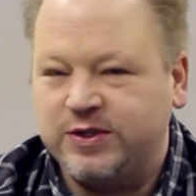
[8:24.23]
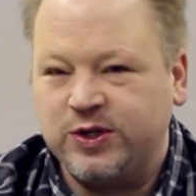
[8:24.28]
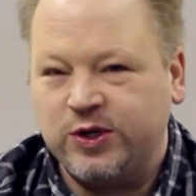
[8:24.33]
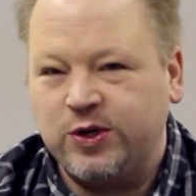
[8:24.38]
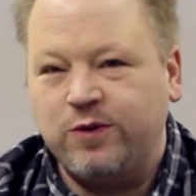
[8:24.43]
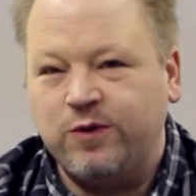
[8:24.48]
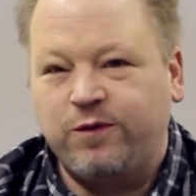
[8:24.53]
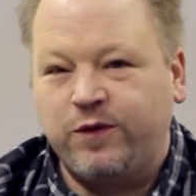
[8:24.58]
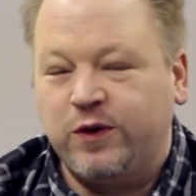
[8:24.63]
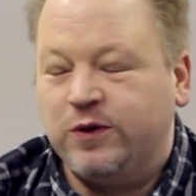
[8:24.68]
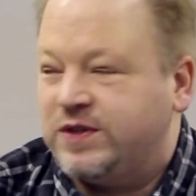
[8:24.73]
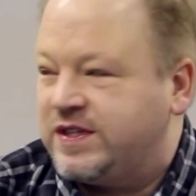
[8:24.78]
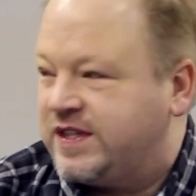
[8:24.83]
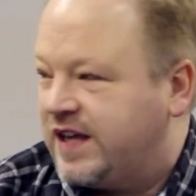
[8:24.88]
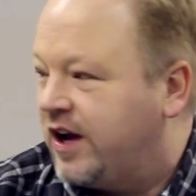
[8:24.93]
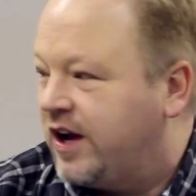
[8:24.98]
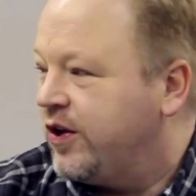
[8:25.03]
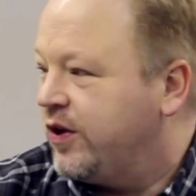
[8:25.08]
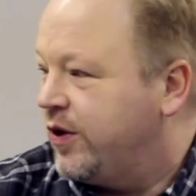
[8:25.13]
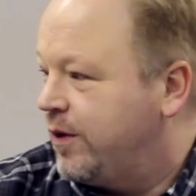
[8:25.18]
So if you
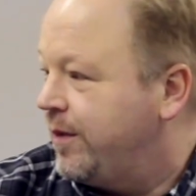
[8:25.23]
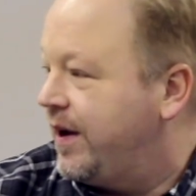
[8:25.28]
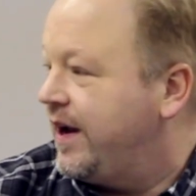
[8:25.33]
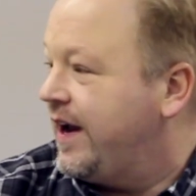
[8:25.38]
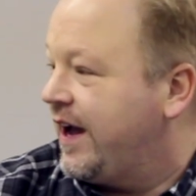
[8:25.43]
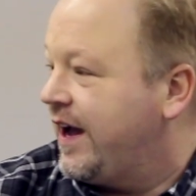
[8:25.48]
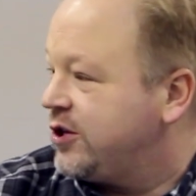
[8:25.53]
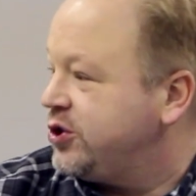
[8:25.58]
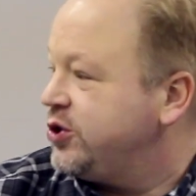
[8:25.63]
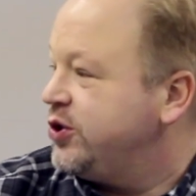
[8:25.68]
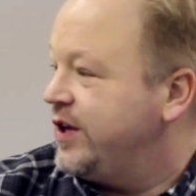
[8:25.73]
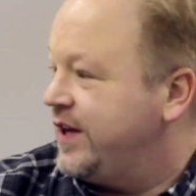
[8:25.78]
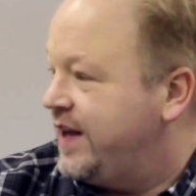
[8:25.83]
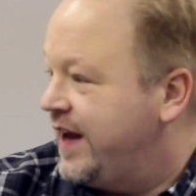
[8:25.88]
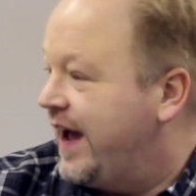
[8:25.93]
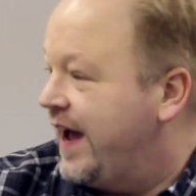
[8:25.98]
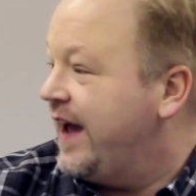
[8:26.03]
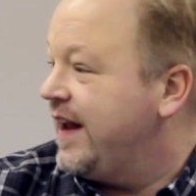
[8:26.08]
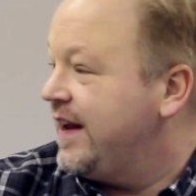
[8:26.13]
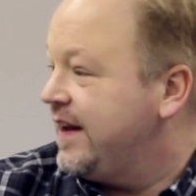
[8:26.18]
sell, you might actually
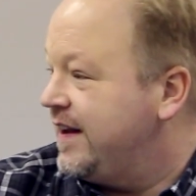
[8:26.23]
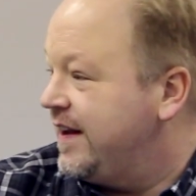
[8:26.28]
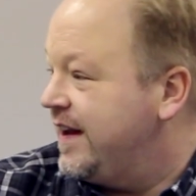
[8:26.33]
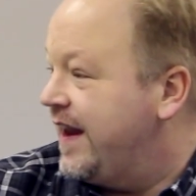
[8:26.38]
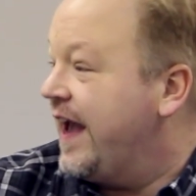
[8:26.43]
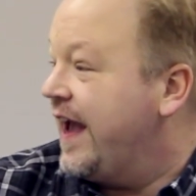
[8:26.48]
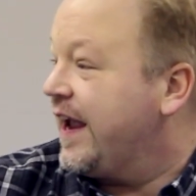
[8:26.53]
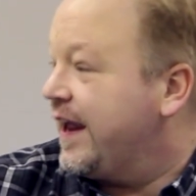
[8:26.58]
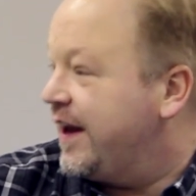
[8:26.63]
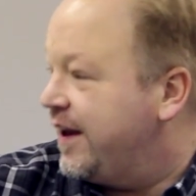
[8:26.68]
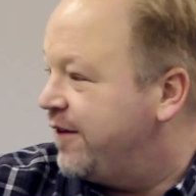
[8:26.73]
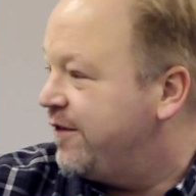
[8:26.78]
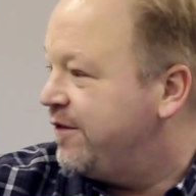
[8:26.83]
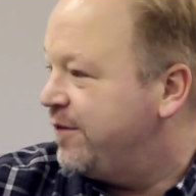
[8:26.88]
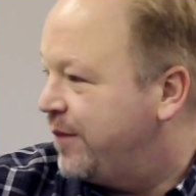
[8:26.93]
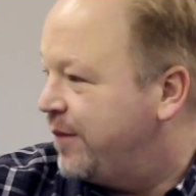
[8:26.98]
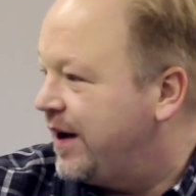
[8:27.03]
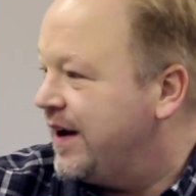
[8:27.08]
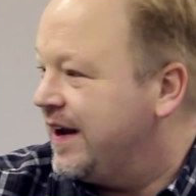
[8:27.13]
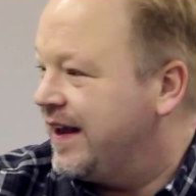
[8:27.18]
net
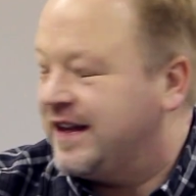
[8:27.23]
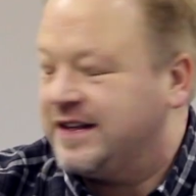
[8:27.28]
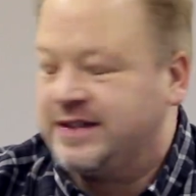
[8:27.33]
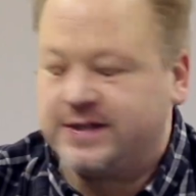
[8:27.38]
negative money.